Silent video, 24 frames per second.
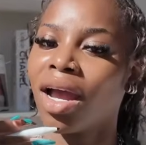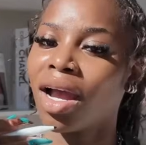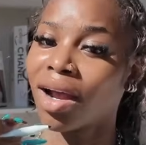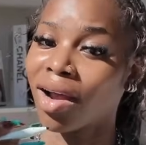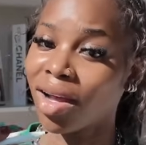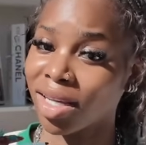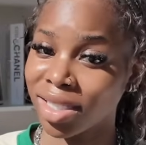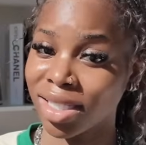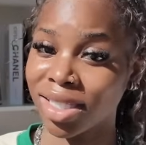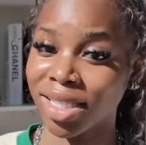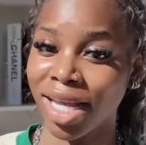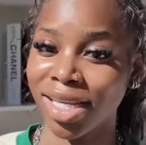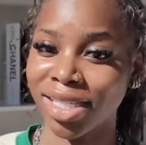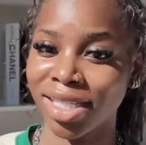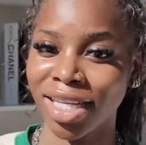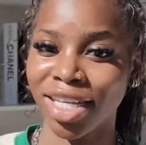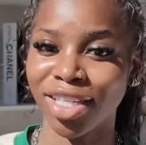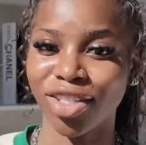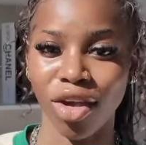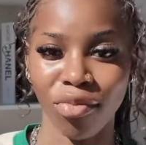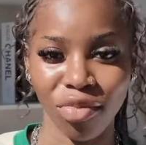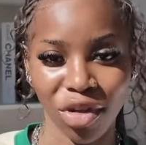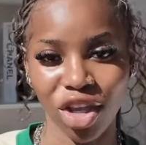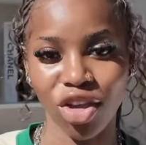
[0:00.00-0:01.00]
consistency
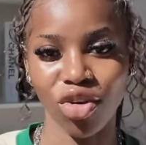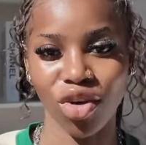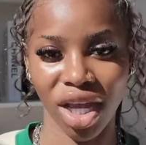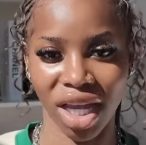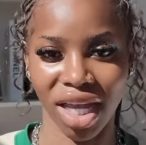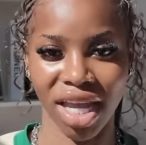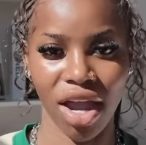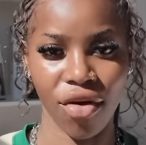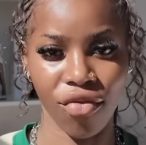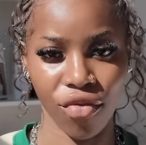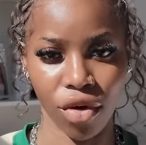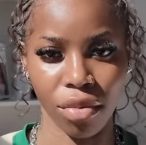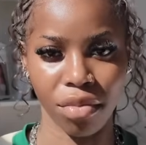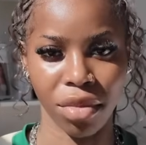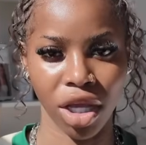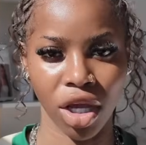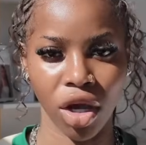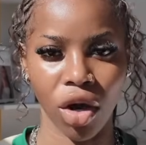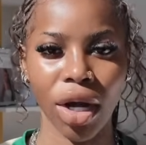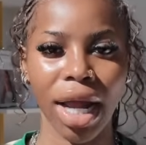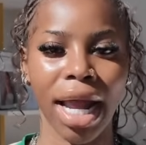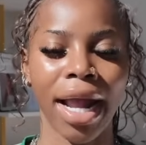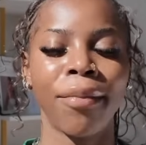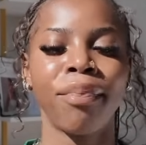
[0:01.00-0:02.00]
is something you can get from me,
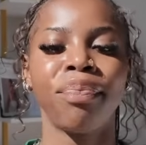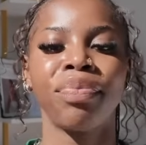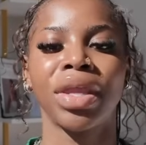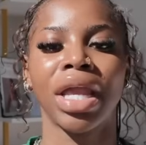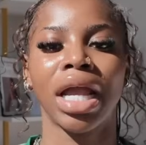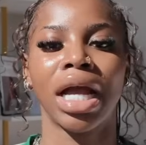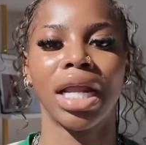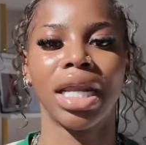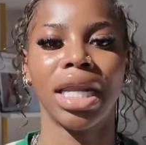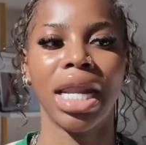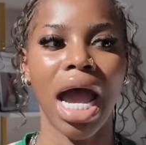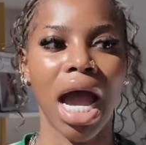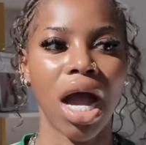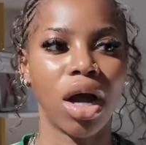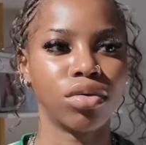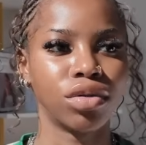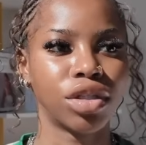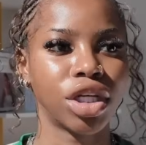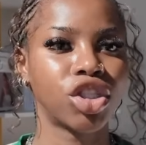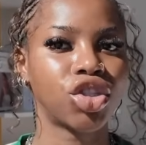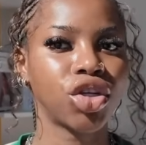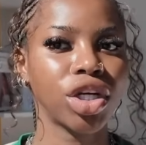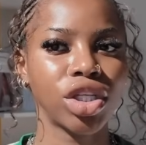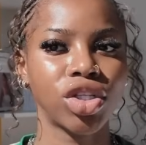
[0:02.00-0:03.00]
okay? Now,
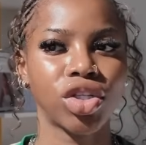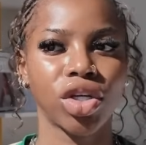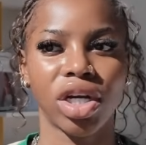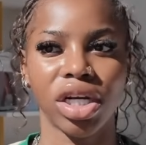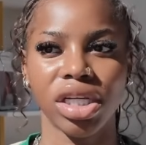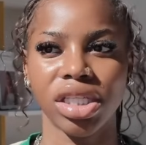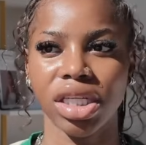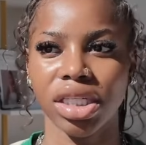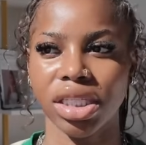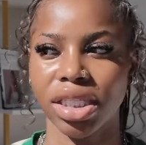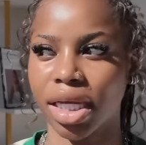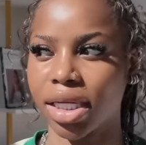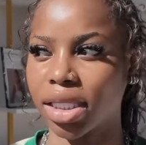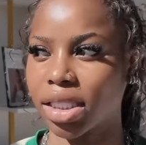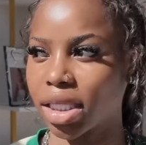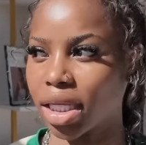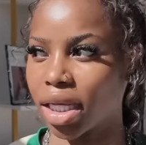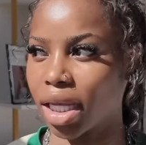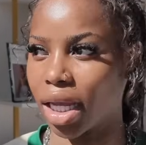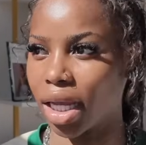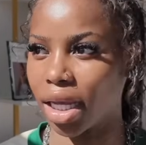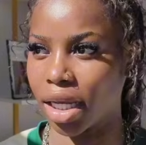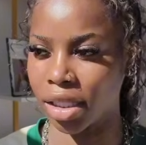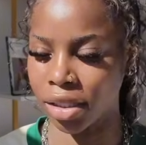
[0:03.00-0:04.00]
the trick to
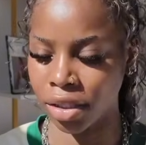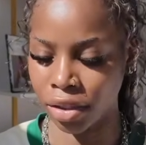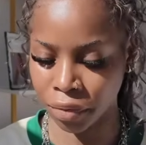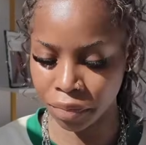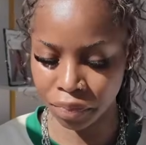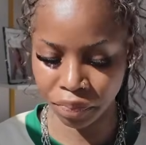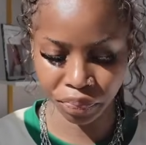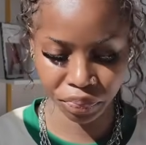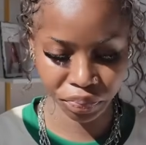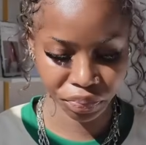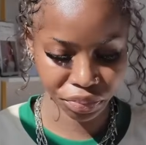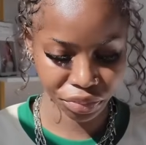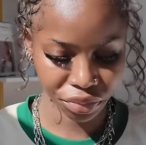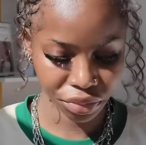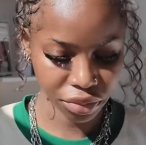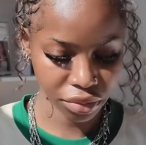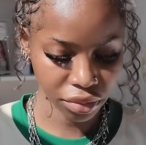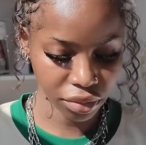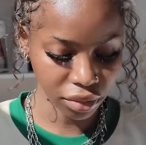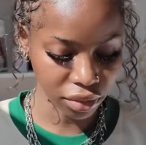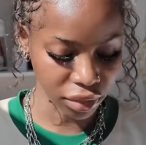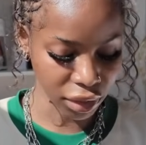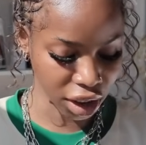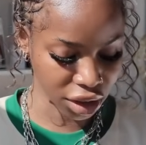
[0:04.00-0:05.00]
consistency is
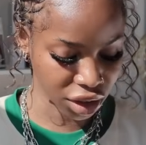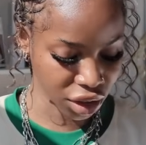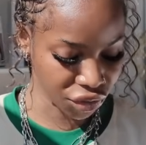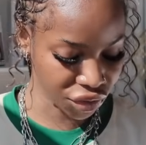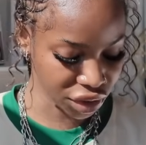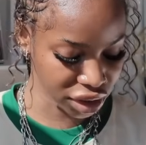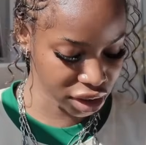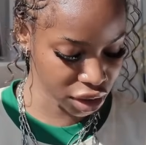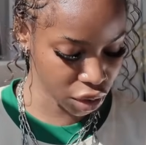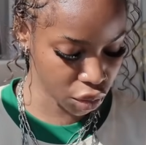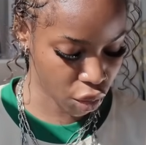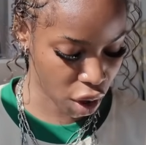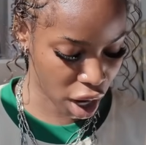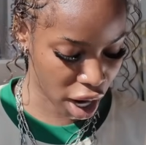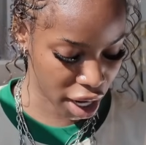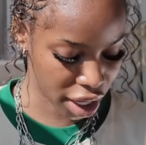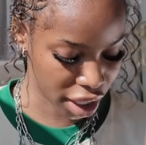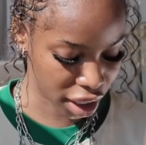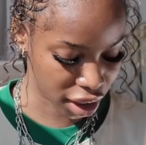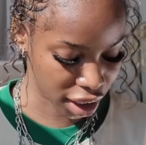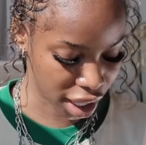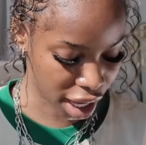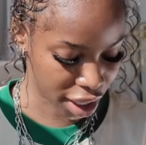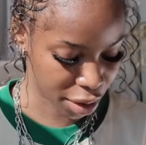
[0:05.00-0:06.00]
the reason why
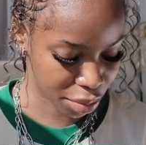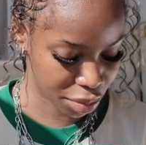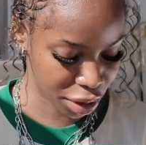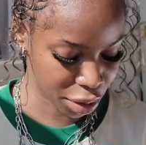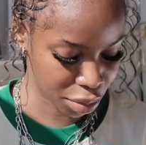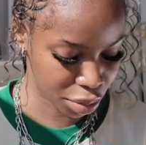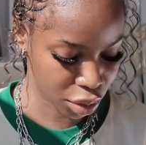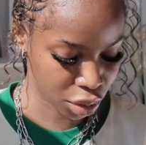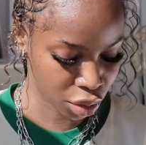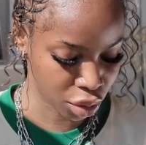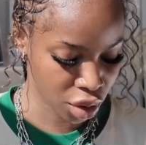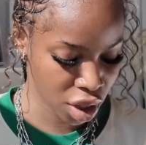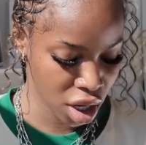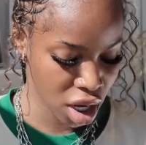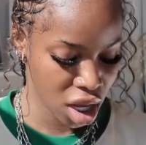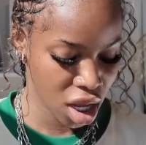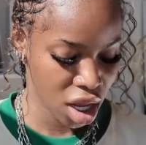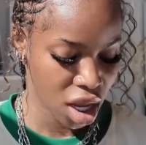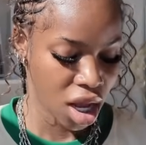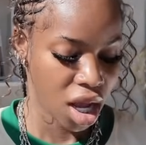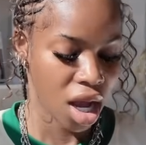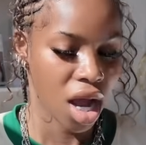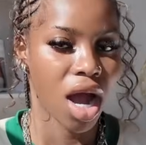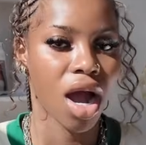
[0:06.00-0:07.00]
a lot of people
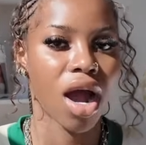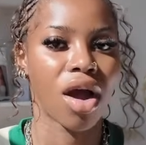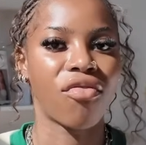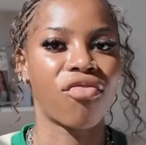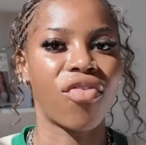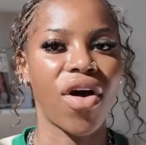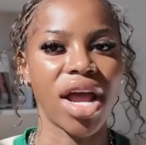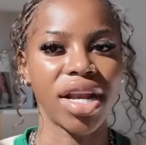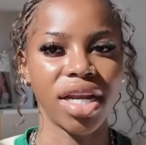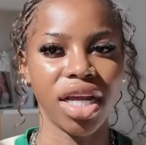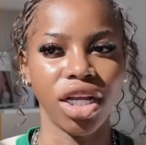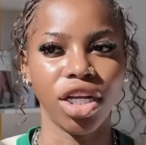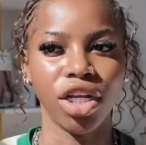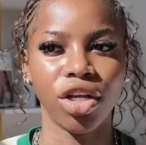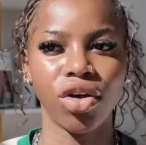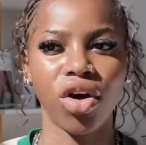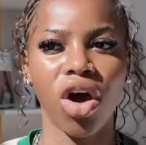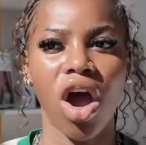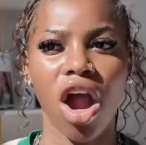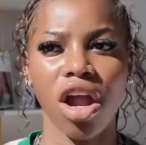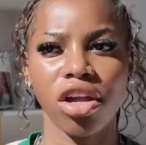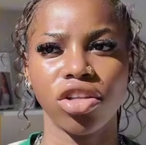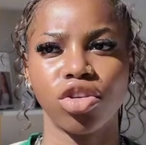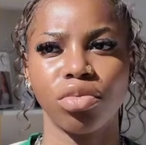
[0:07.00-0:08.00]
find it a
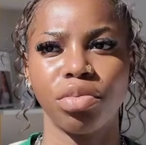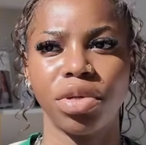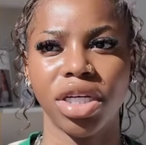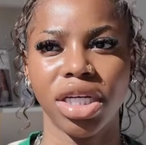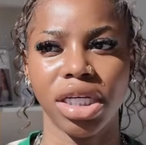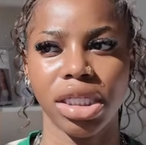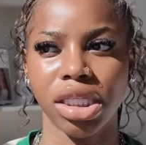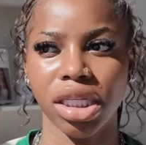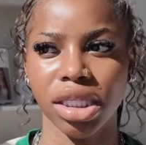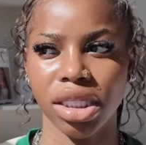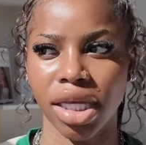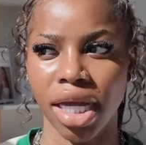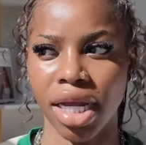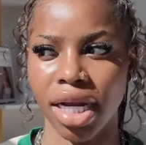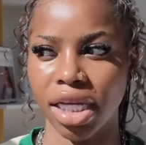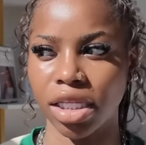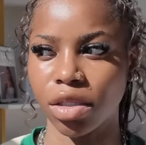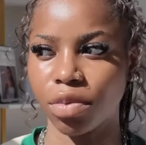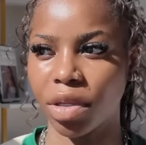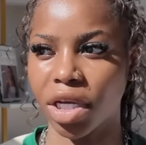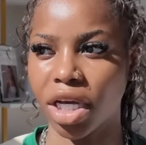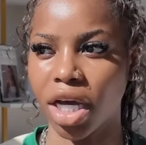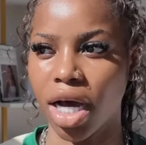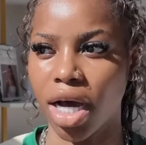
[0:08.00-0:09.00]
little hard to be consistent
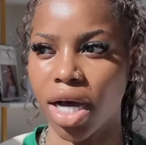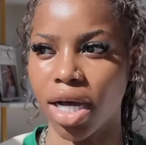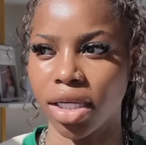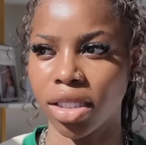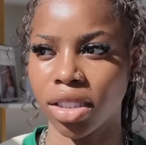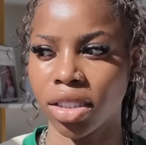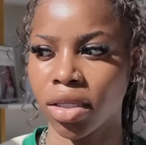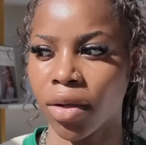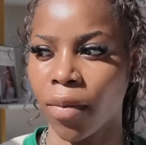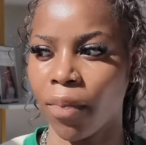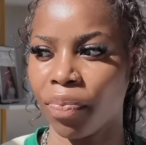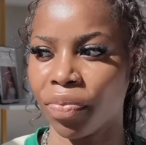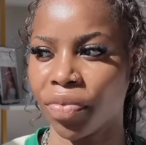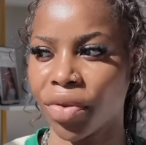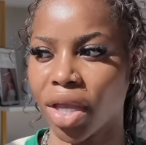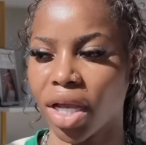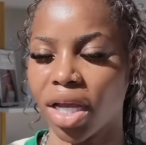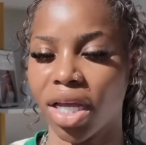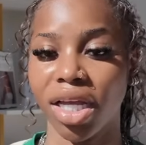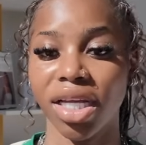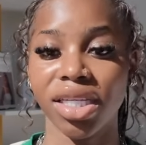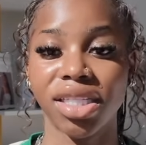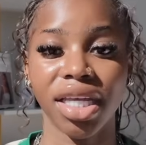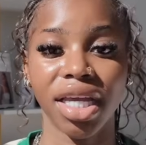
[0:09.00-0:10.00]
is because
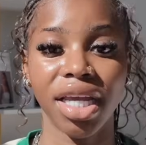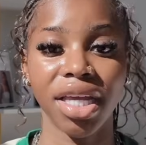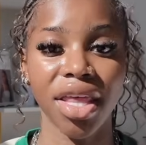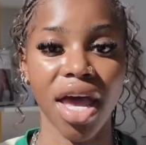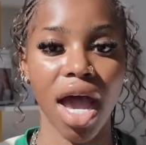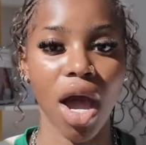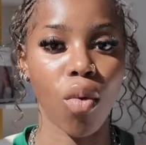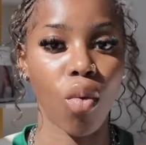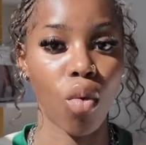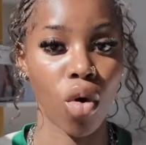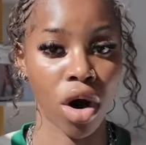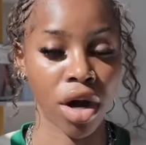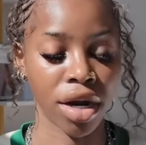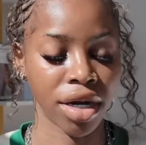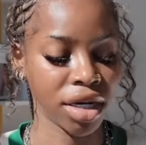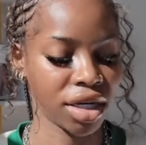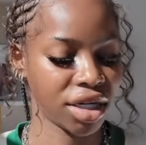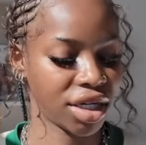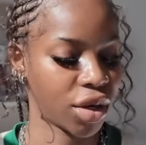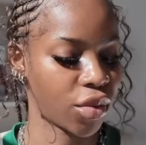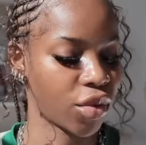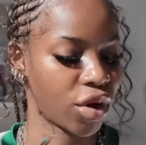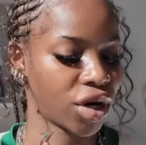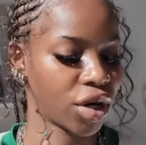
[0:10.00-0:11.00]
it's either one,
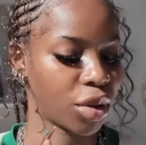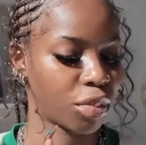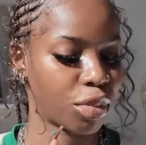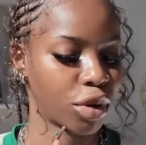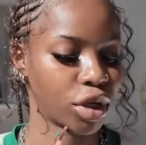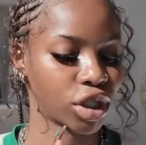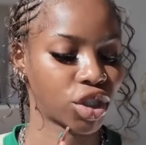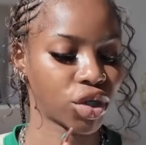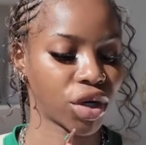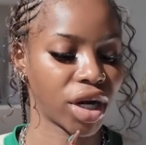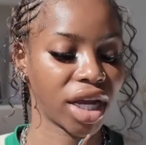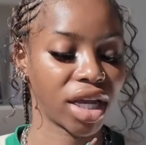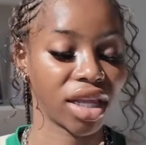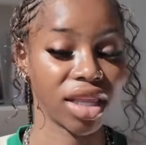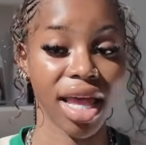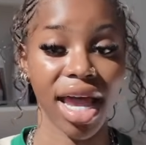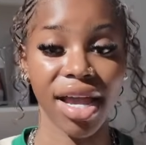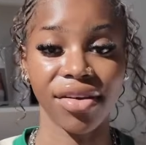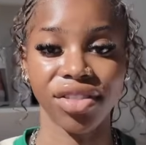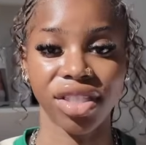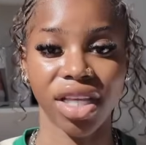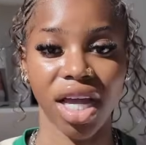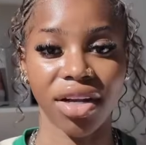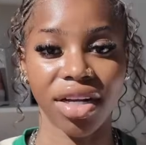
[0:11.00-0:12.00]
they want to portray a
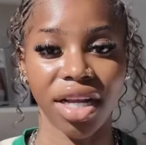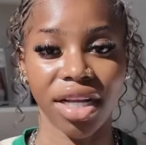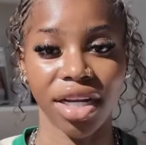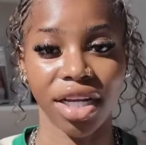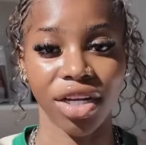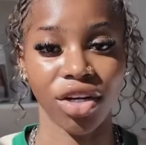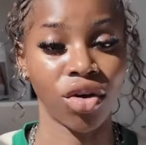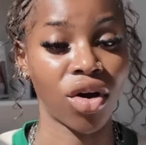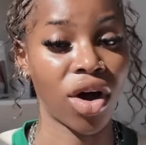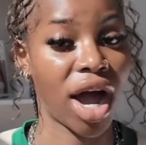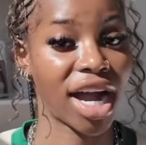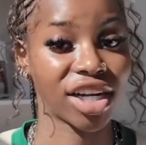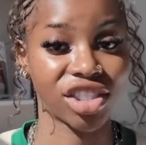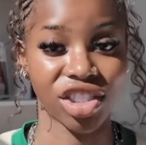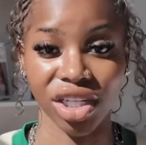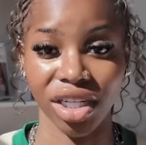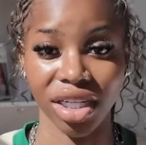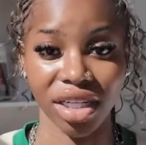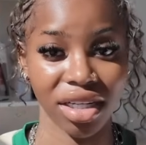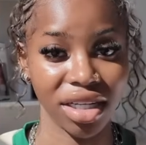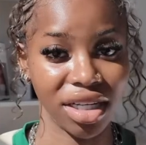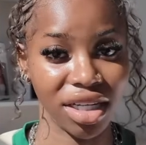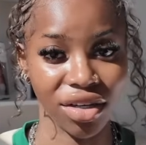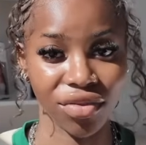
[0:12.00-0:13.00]
lifestyle that they don't
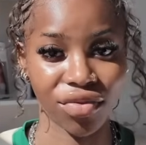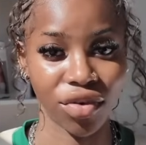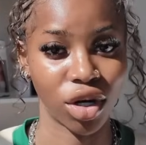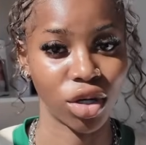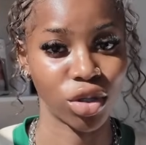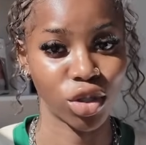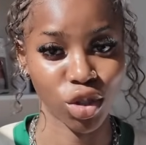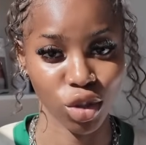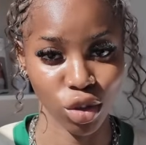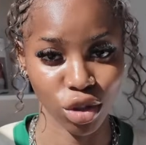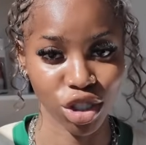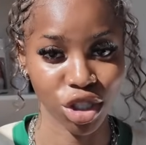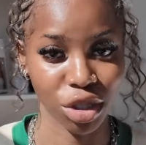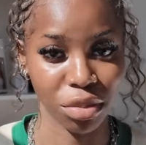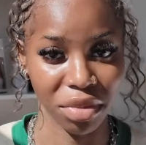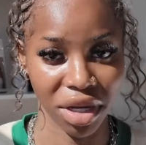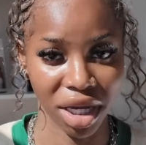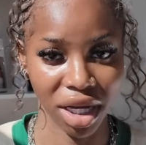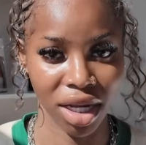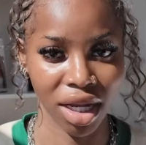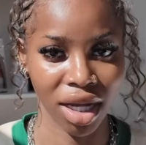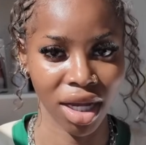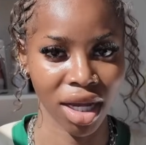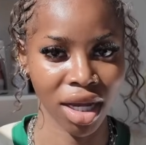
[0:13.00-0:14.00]
actually live on social
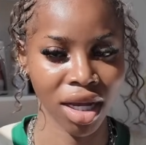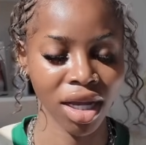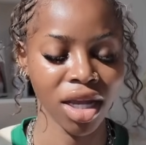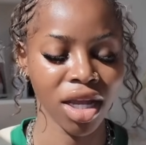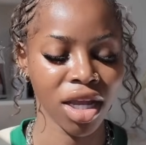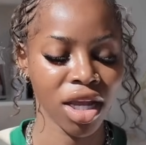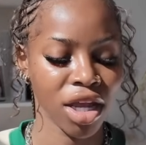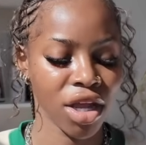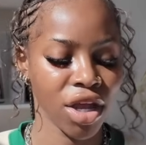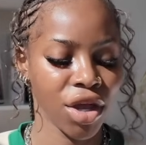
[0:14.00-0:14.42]
media,